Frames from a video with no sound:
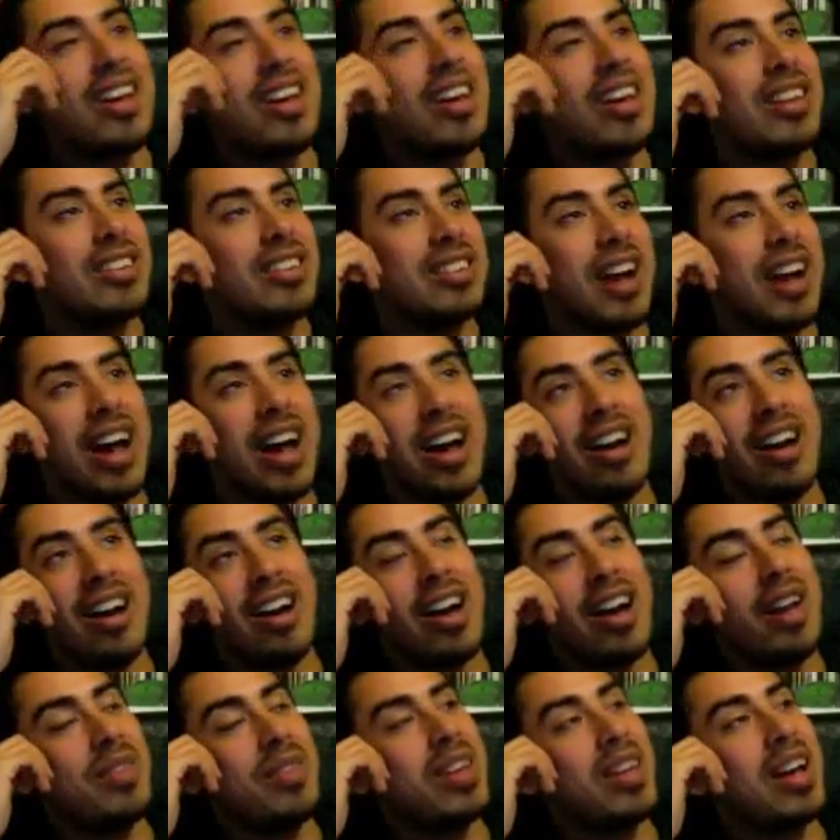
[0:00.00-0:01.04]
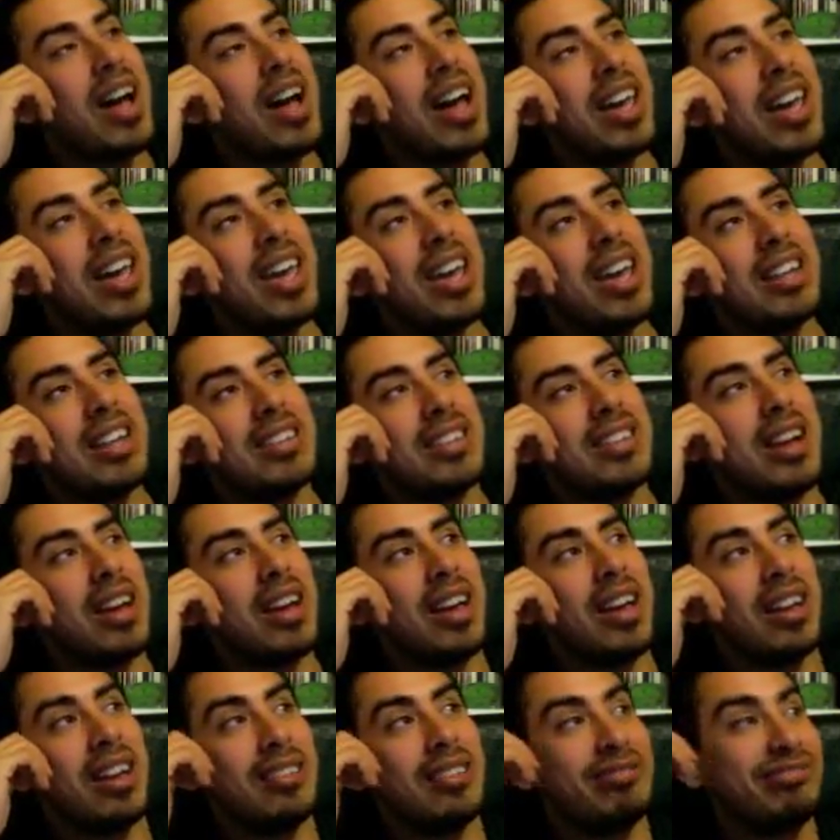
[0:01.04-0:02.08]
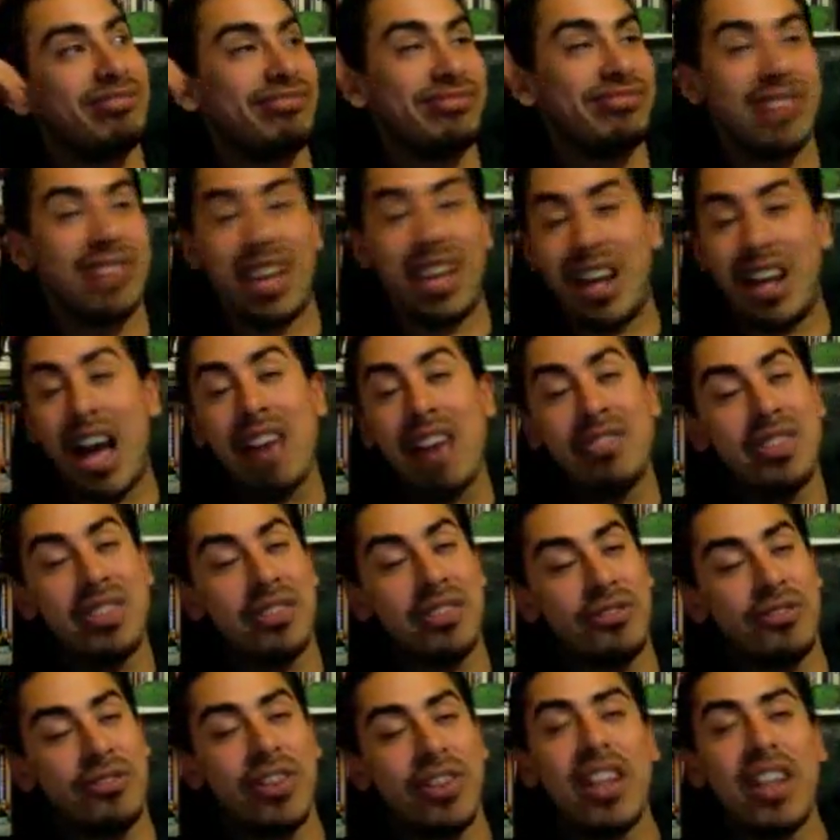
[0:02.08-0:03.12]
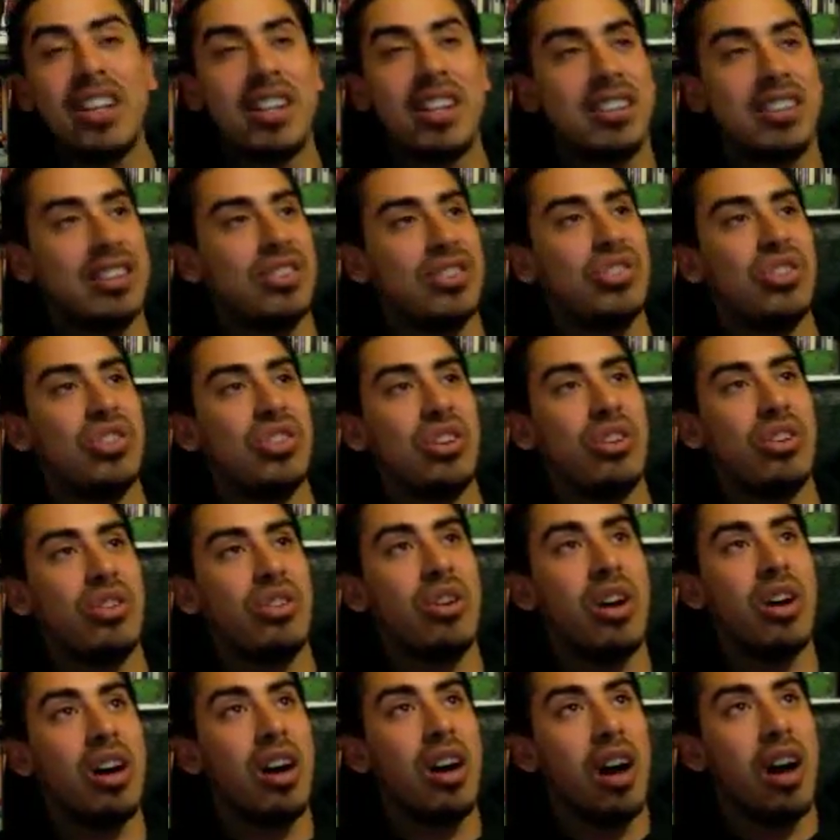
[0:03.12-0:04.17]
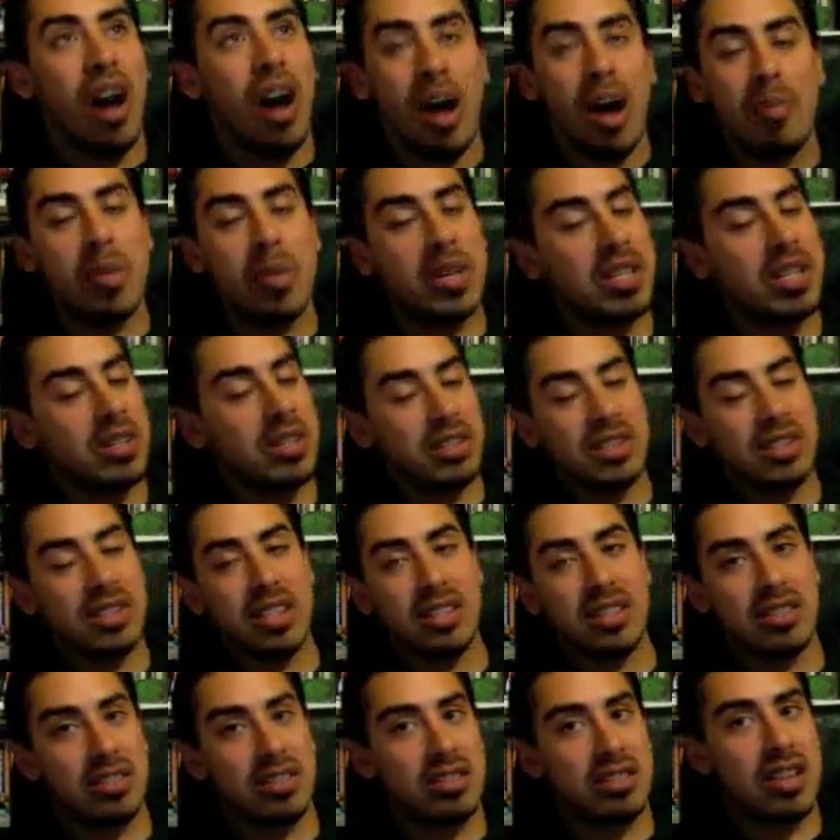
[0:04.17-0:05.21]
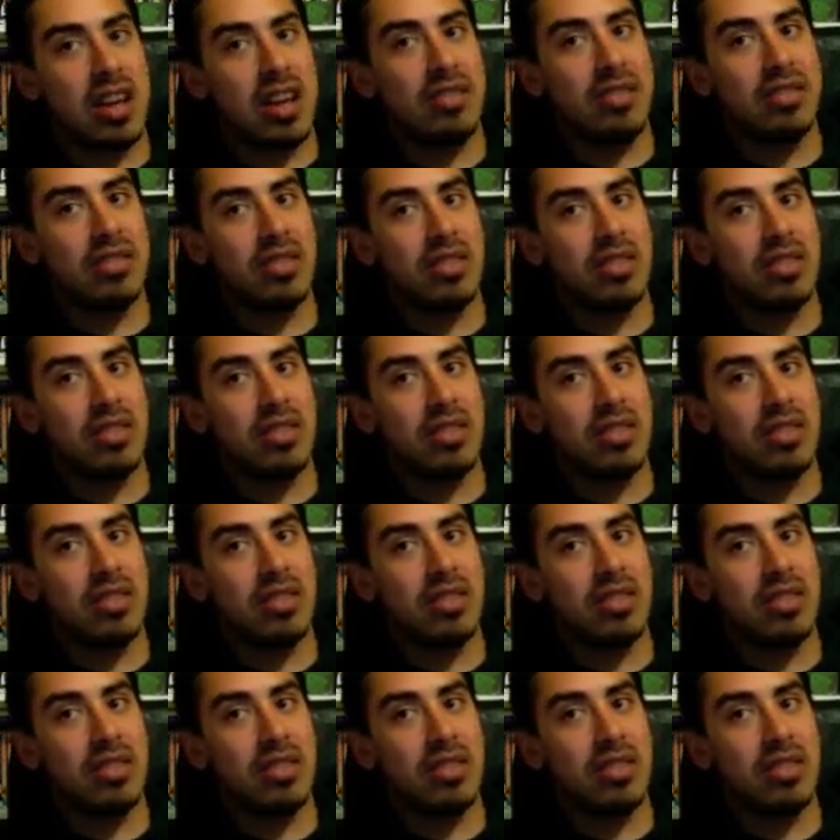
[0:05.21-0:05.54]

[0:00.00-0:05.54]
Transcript: Die. I mean, I can't. I and I've defended this show up until season seven.